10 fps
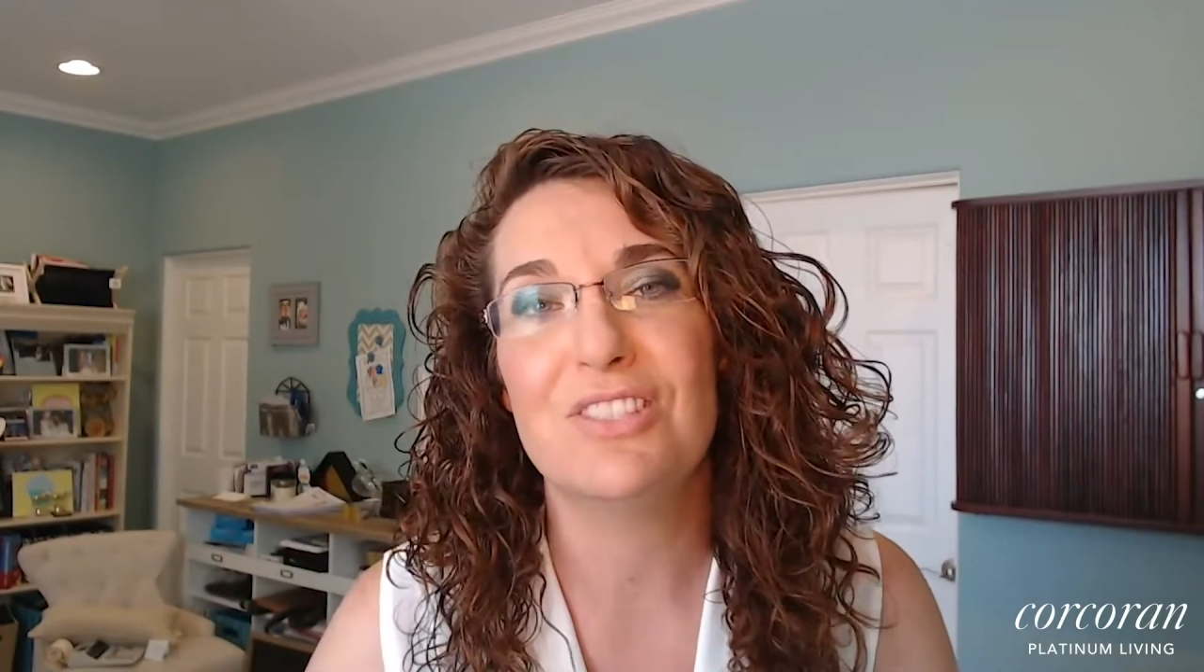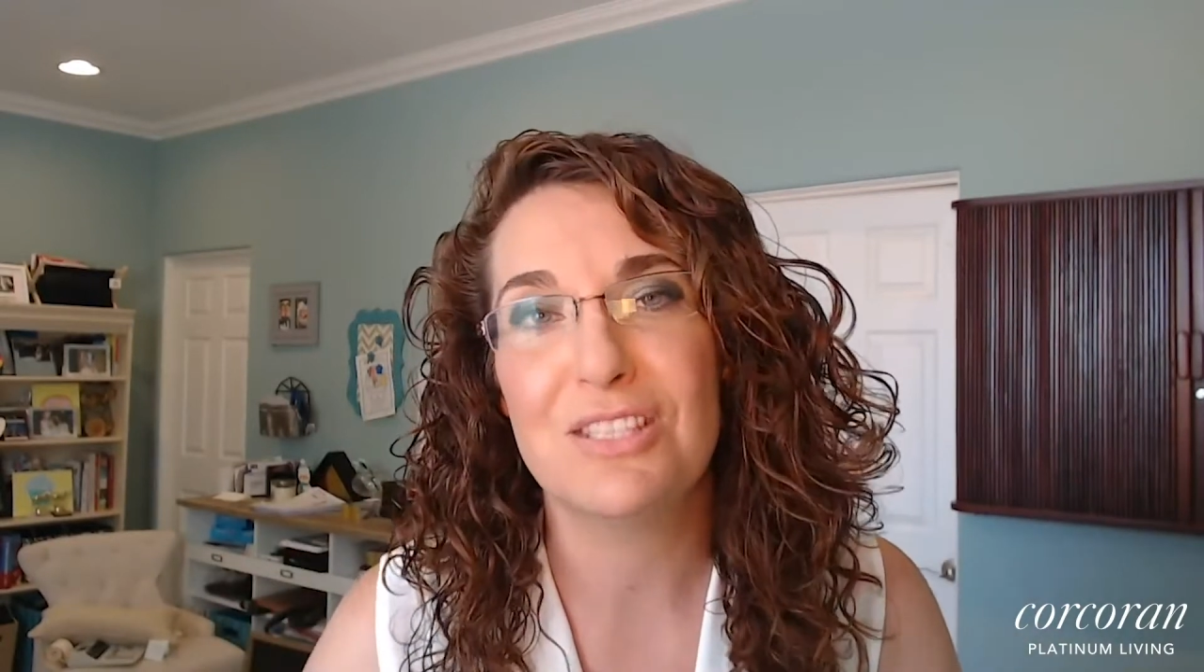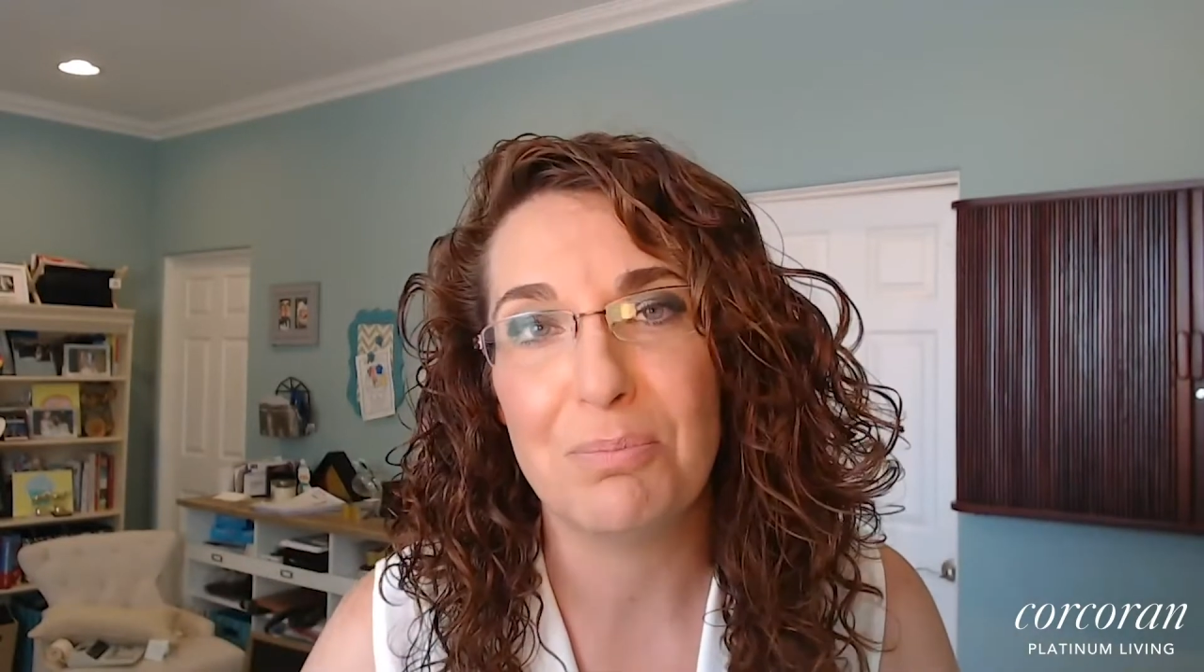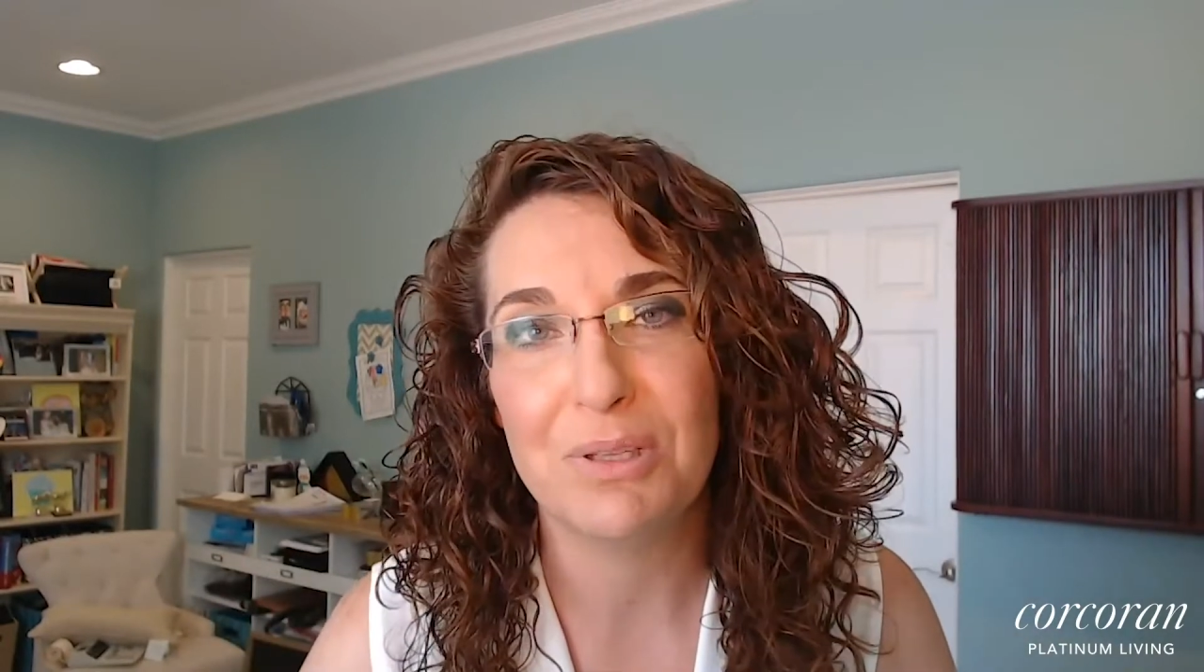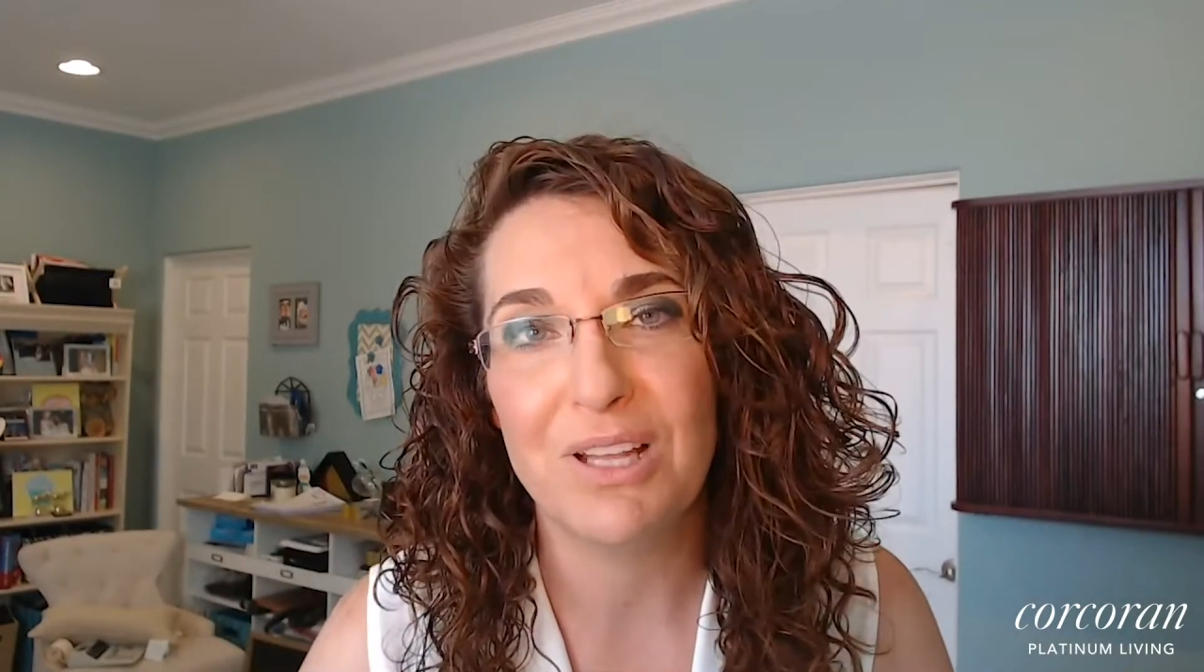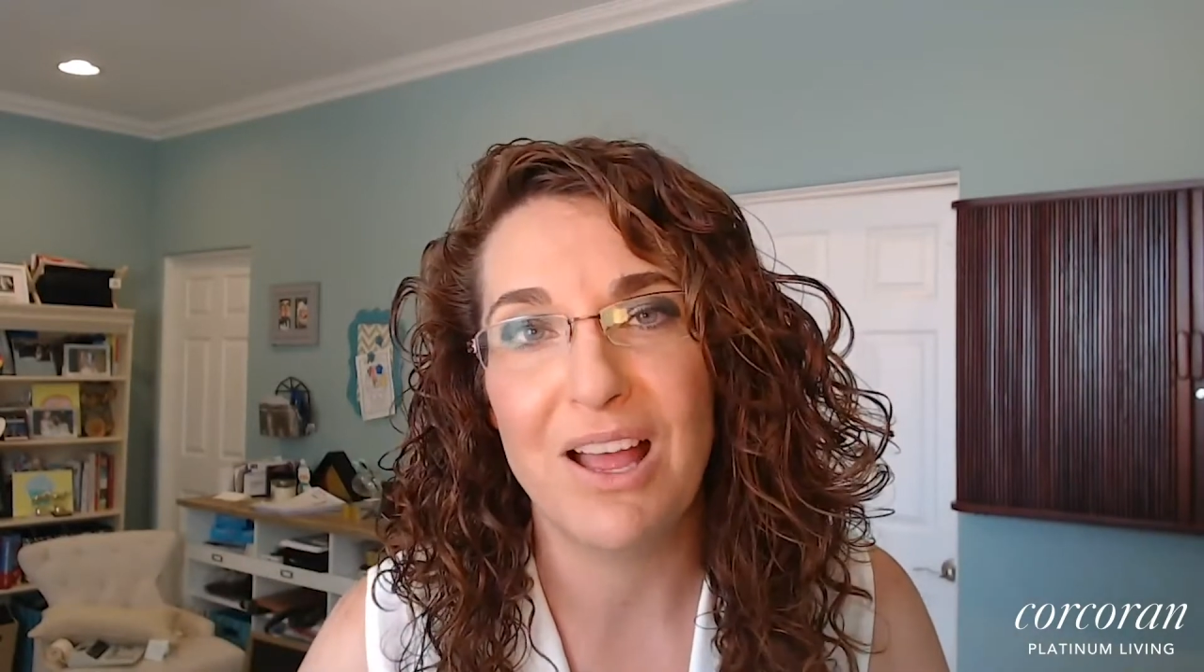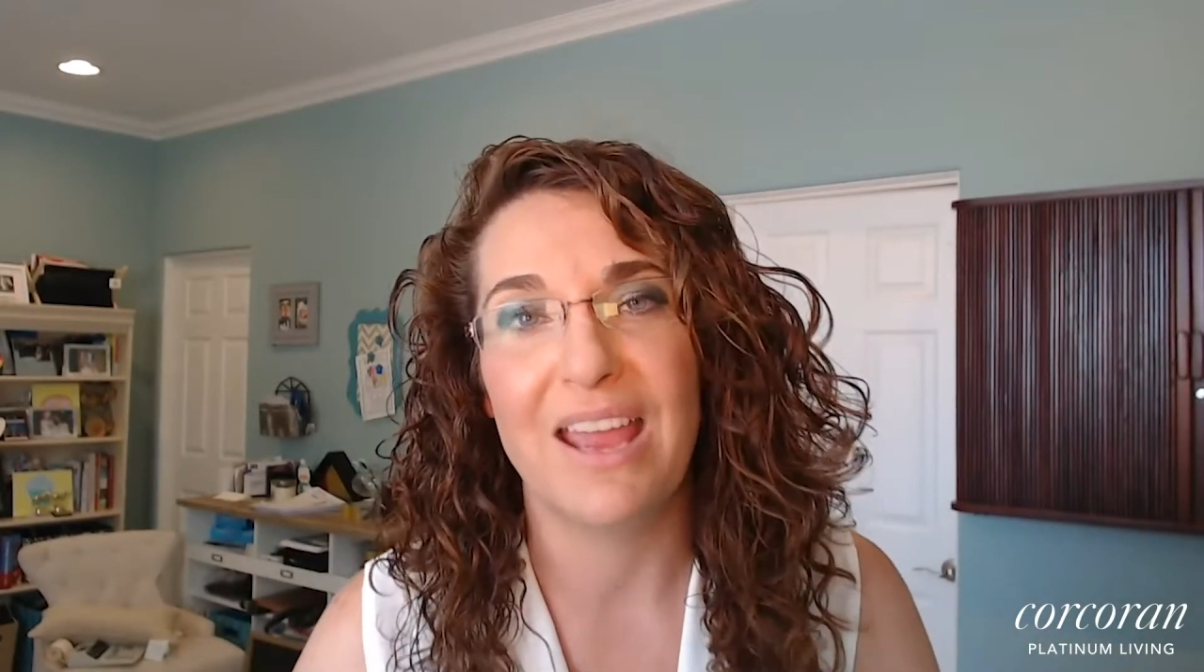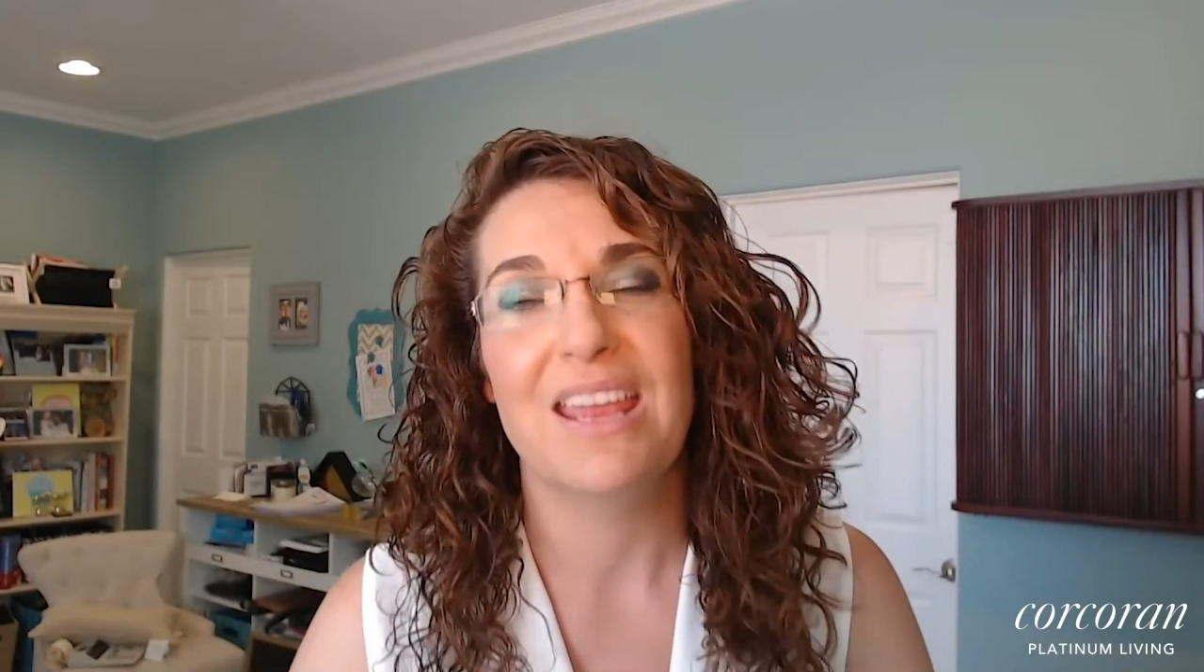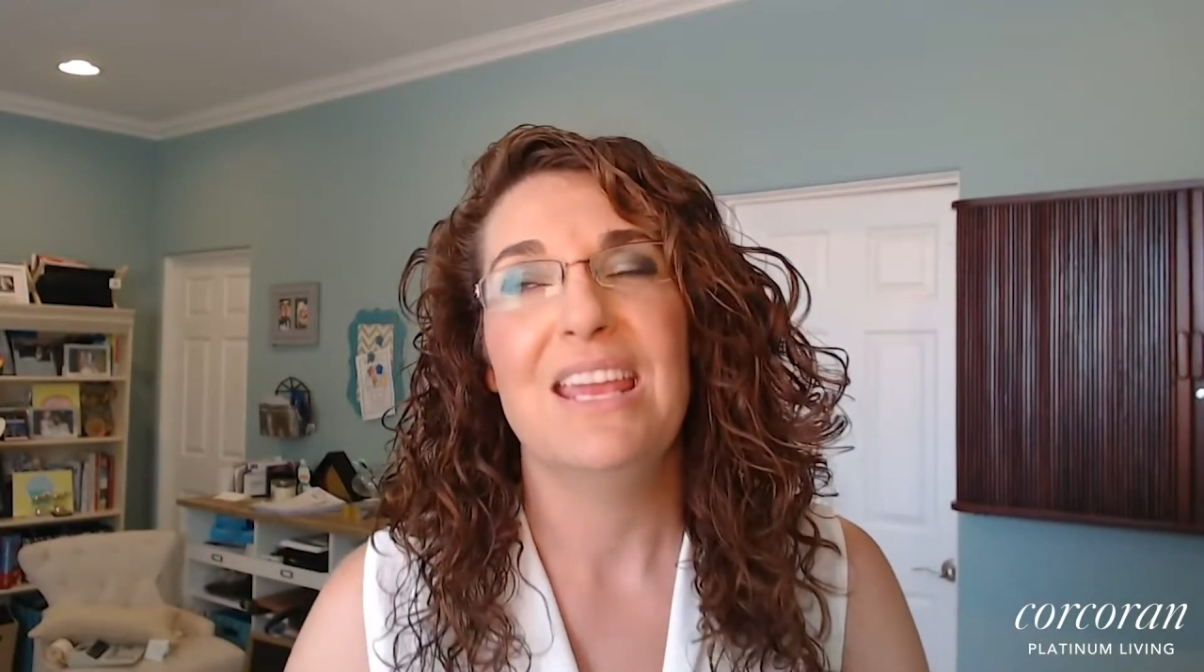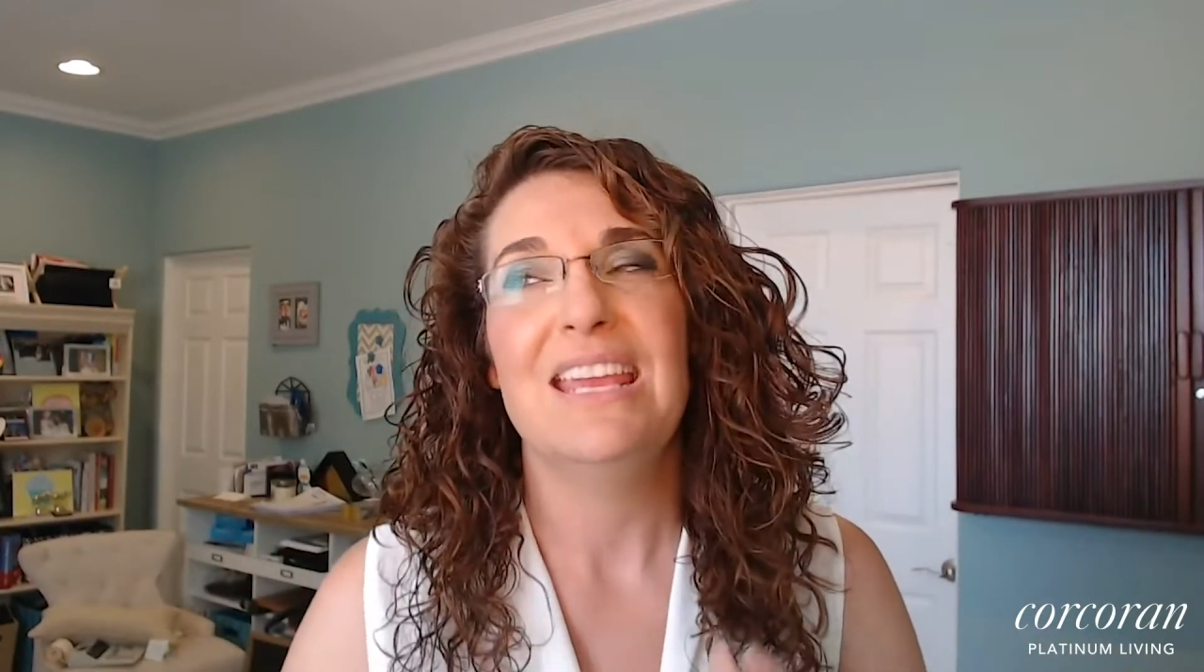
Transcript: supply.